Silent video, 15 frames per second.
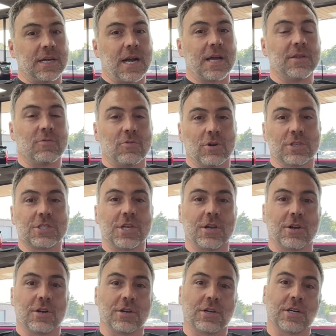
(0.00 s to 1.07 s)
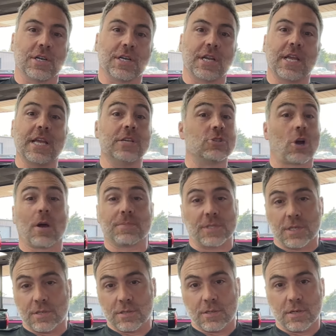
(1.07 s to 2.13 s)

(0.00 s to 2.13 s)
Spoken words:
guy that works here, he dropped it.